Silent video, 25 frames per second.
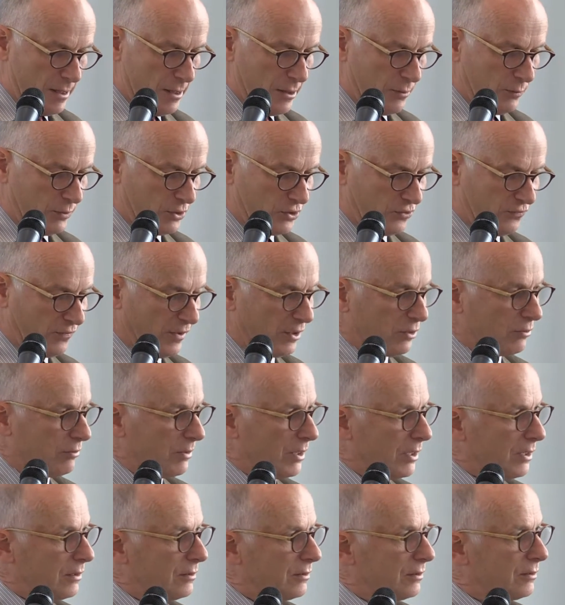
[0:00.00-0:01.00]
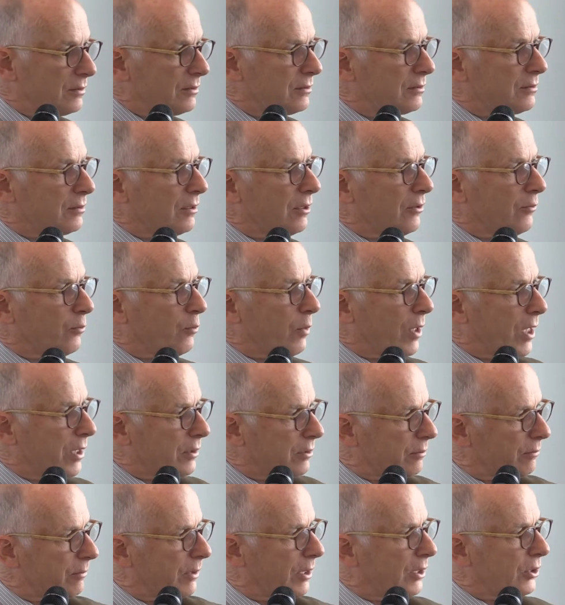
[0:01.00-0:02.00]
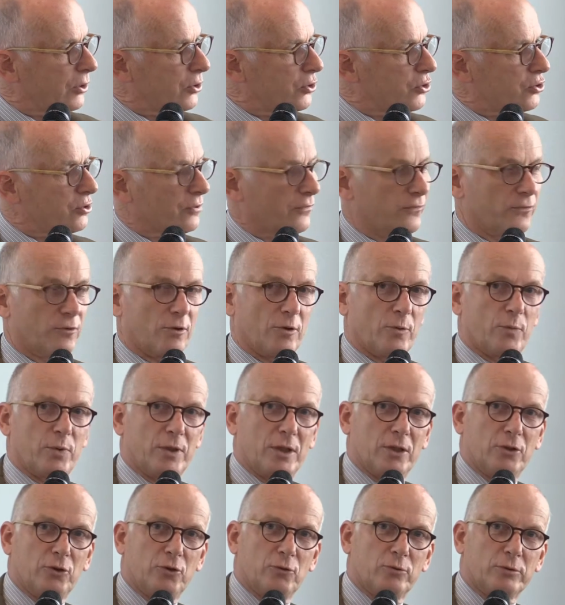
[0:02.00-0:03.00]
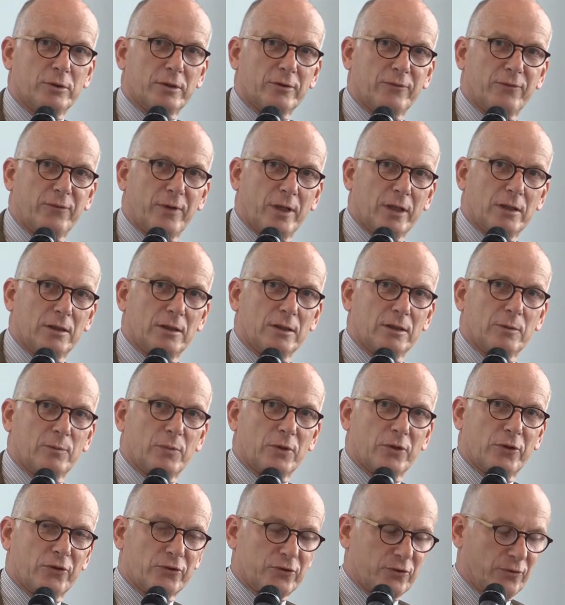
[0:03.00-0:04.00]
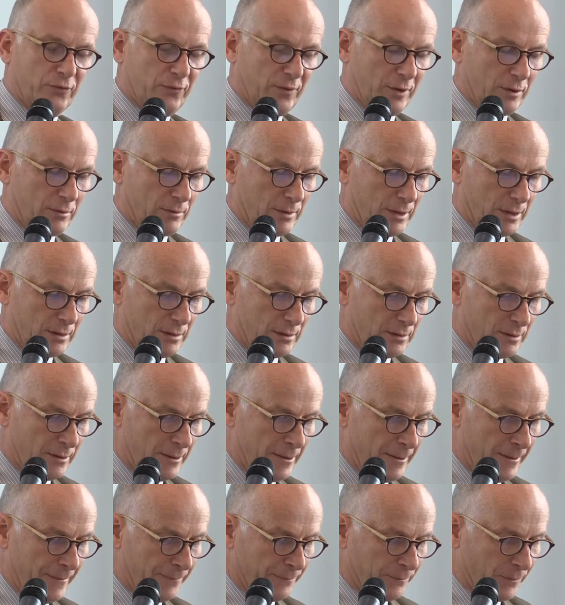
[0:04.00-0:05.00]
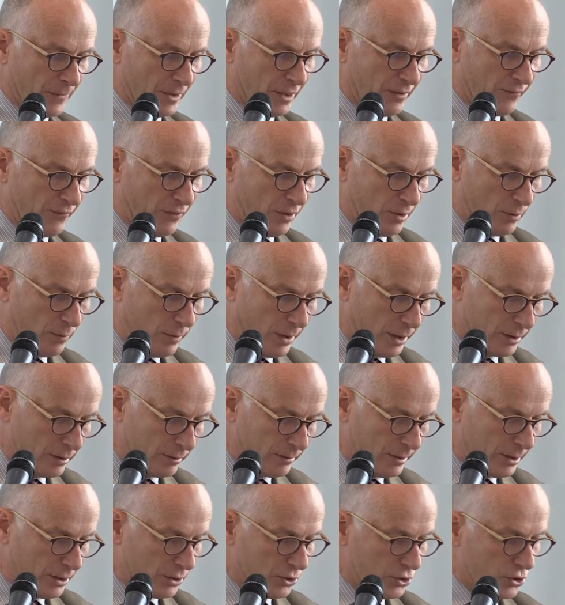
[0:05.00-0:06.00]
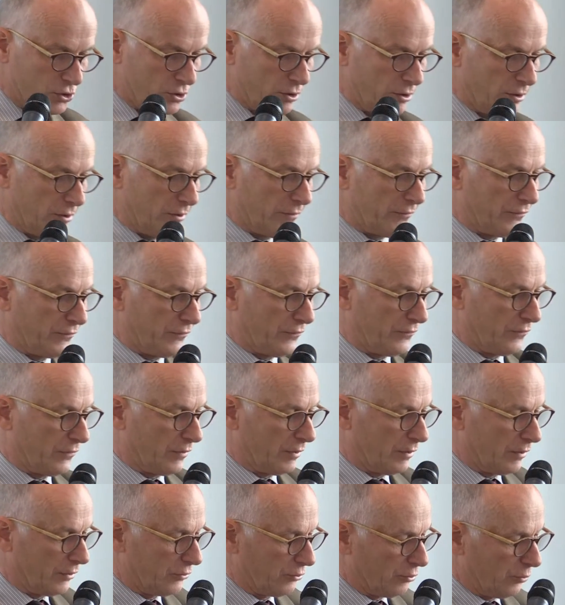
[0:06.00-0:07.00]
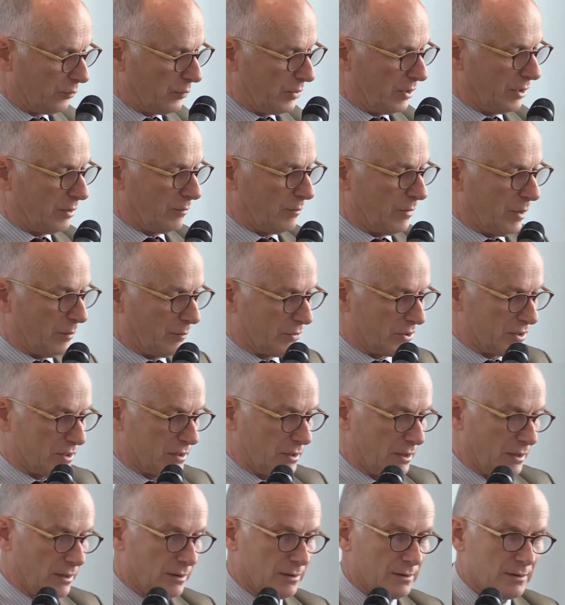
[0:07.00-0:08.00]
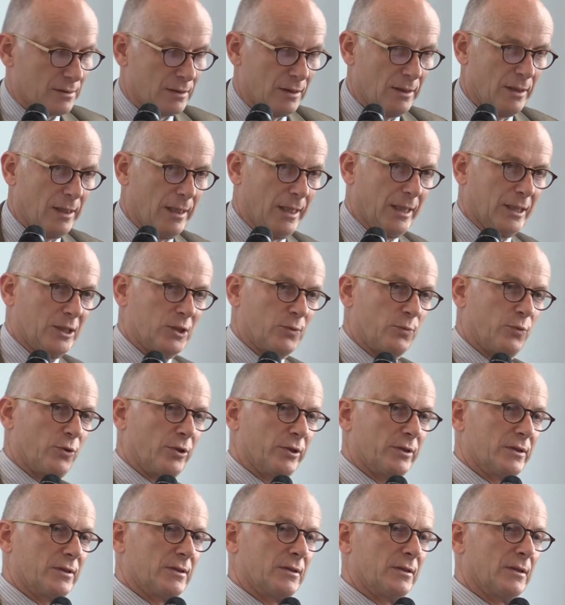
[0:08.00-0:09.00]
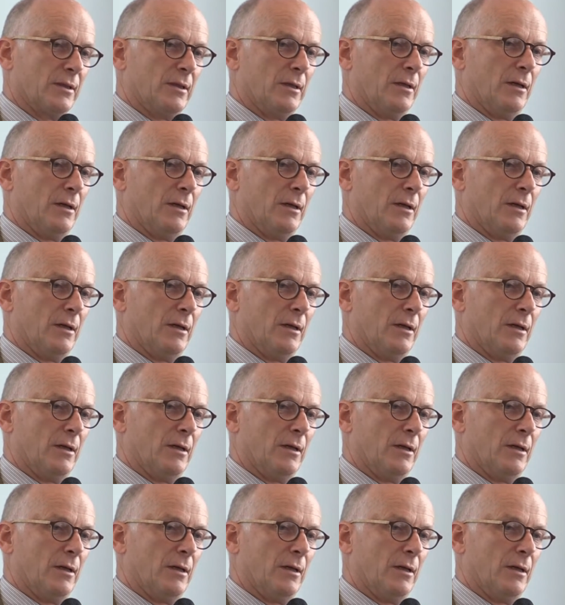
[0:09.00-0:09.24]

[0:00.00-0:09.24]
which federated a wider range of European Union funding, but also federated a very wide range of European member state experts,